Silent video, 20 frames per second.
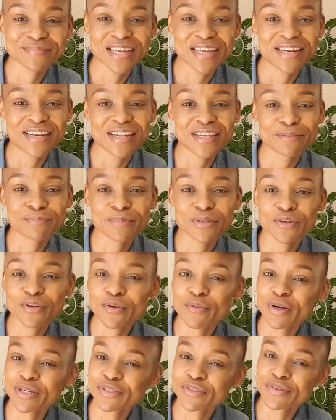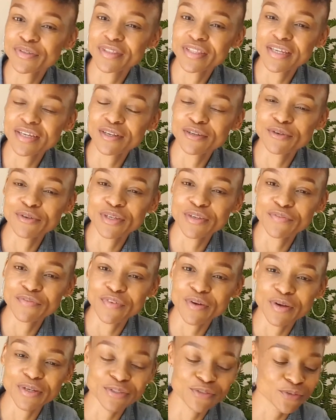Let me know what you think. Looking
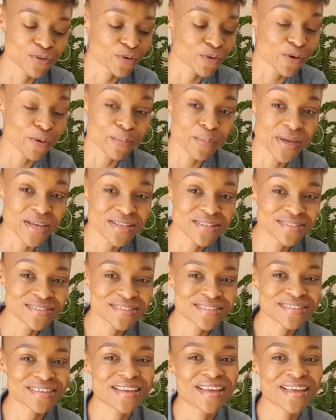forward to your comments.